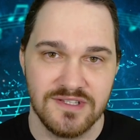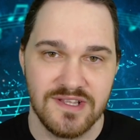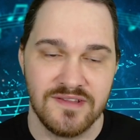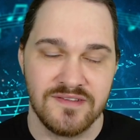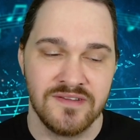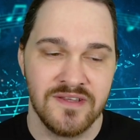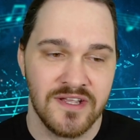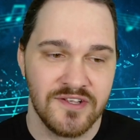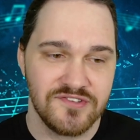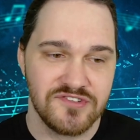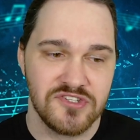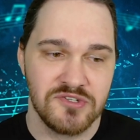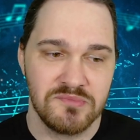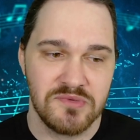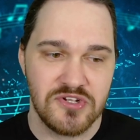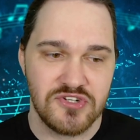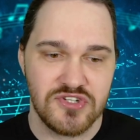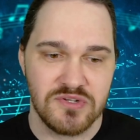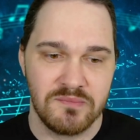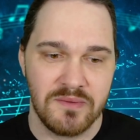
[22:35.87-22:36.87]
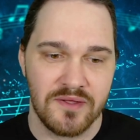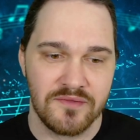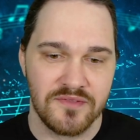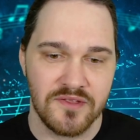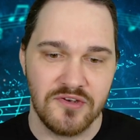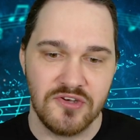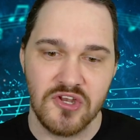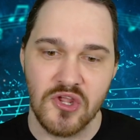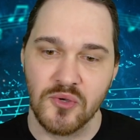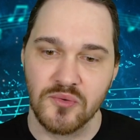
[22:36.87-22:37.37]
it's not so much about
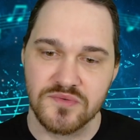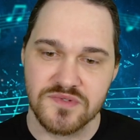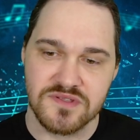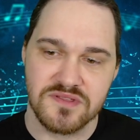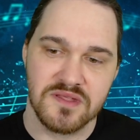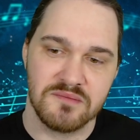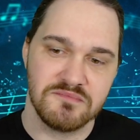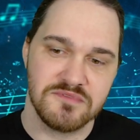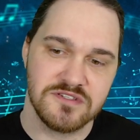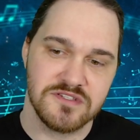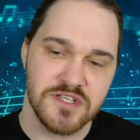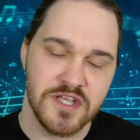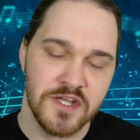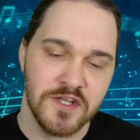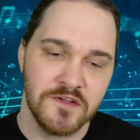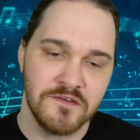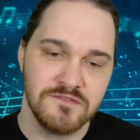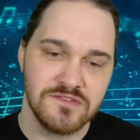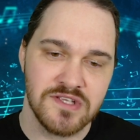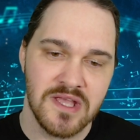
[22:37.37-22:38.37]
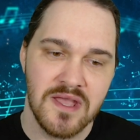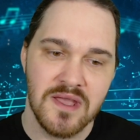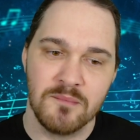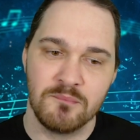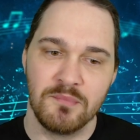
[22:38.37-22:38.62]
the notes themselves,